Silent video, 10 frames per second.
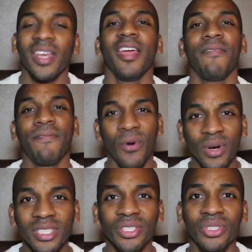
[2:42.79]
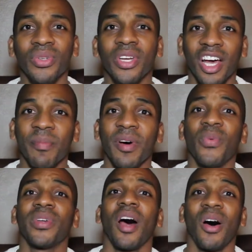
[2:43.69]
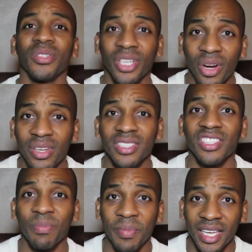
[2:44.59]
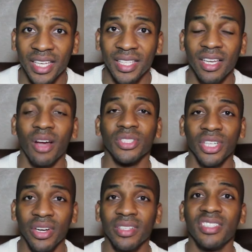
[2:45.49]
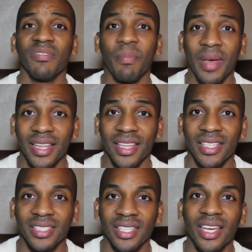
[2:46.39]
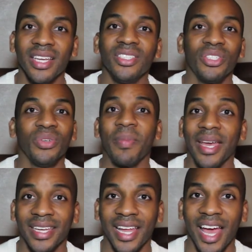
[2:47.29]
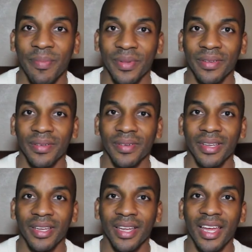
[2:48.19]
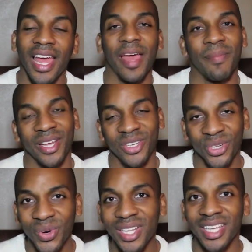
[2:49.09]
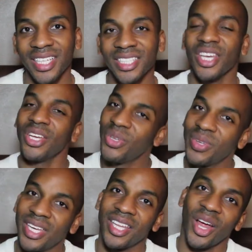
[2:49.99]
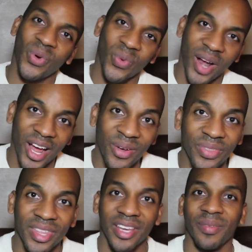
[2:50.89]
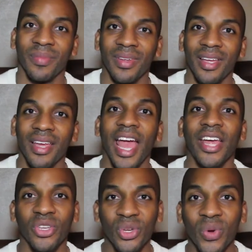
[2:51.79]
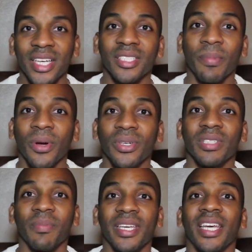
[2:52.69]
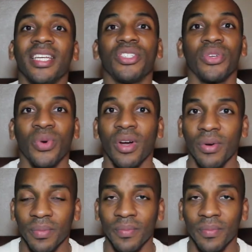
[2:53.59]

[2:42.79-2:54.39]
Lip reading: it forces you to come up with alternative means, alternative methods to make it happen. And by doing this, you get around them, and you as a person begin to grow.